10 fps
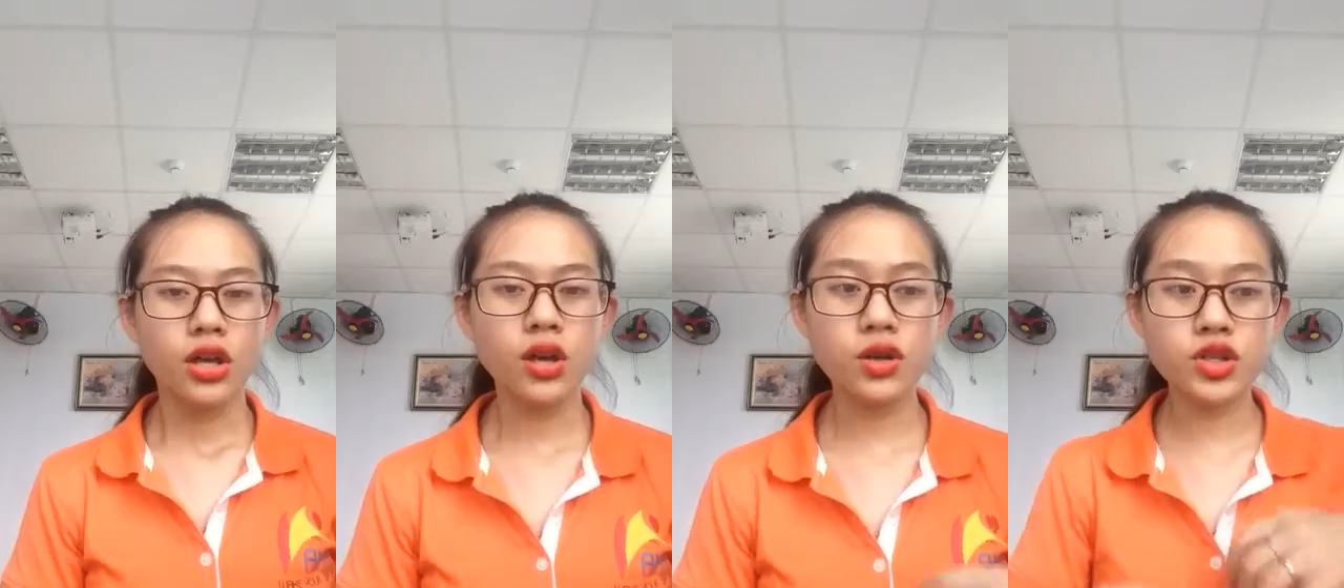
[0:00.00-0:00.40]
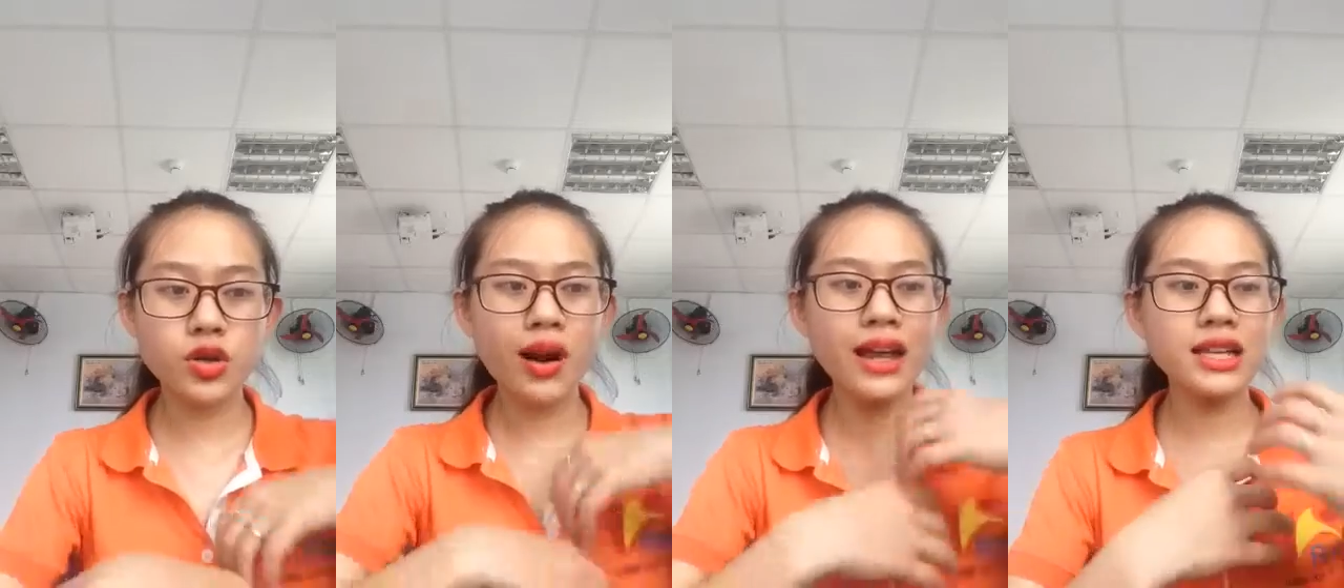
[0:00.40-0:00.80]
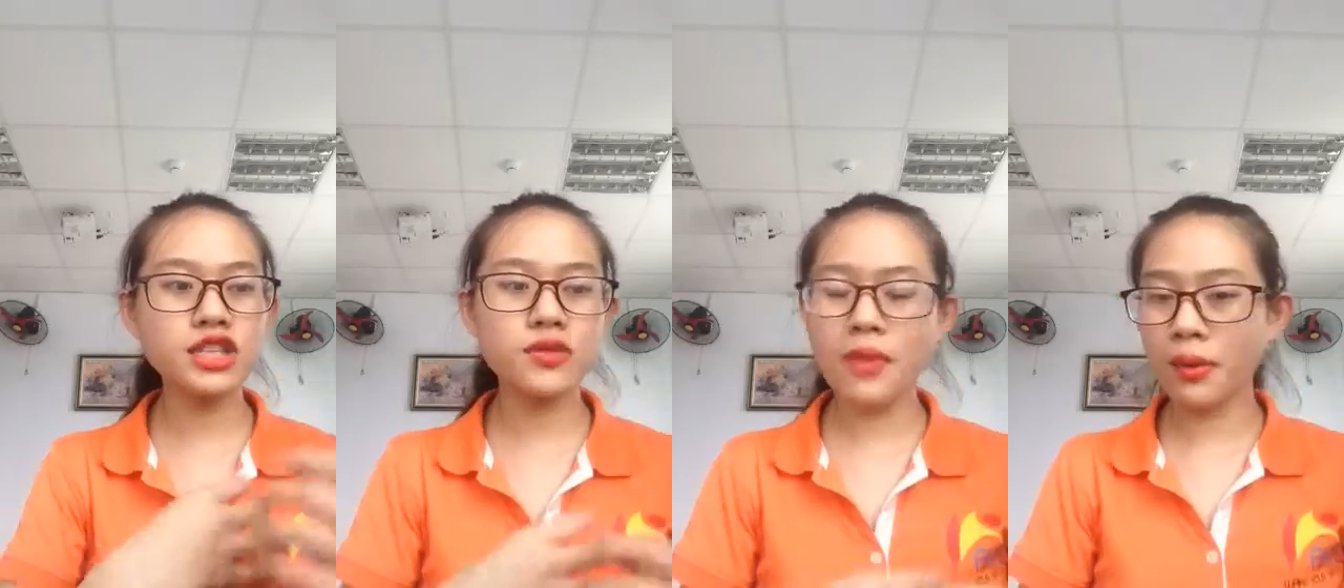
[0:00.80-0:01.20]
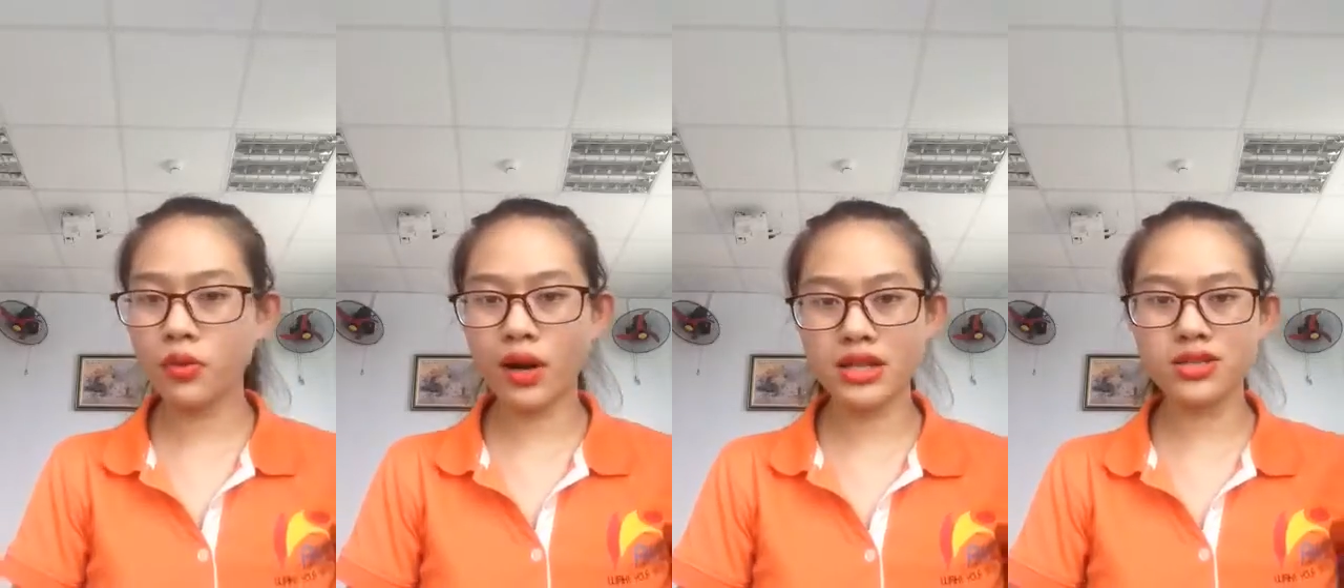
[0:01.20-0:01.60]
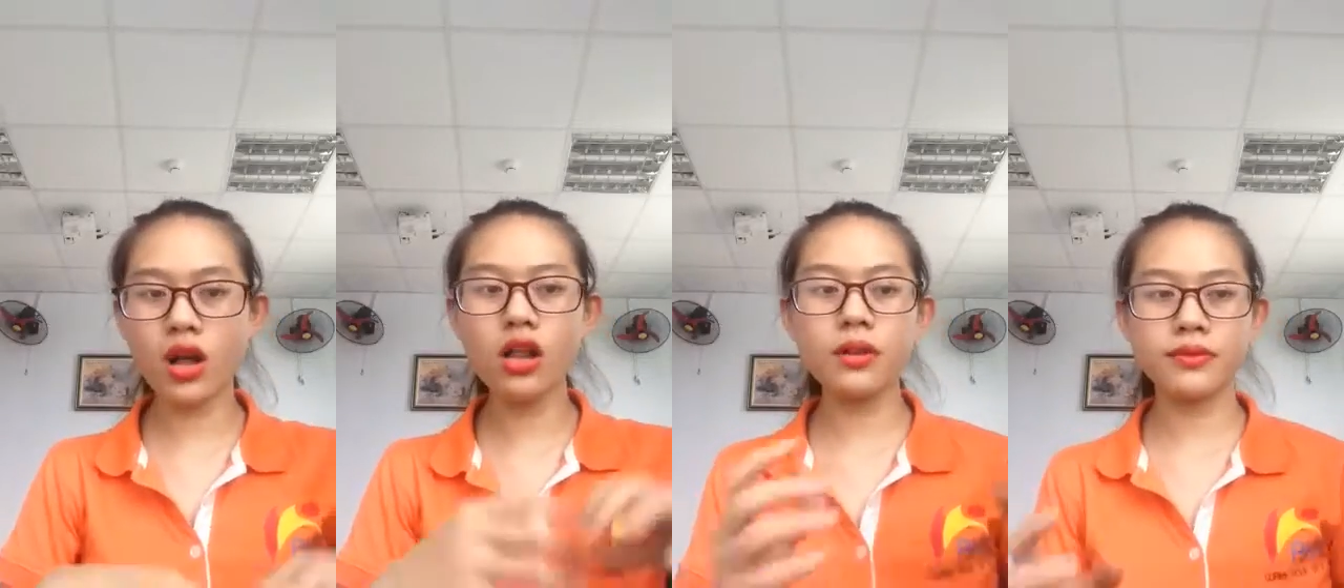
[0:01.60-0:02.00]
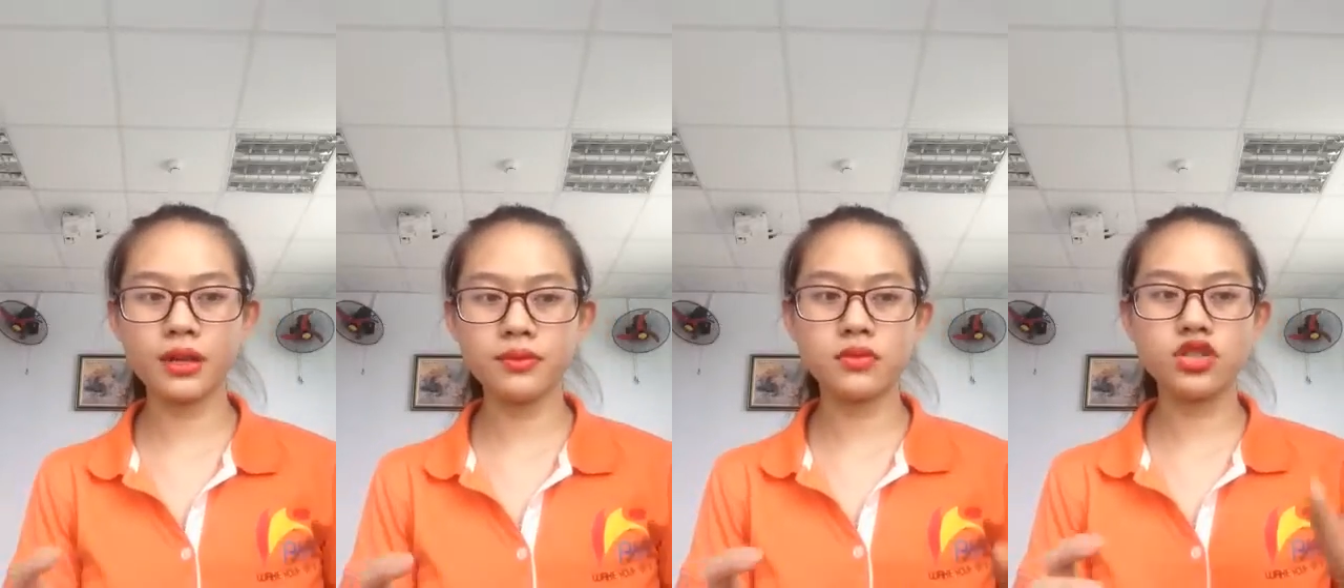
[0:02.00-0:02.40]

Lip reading: You're trying to memorize all of them,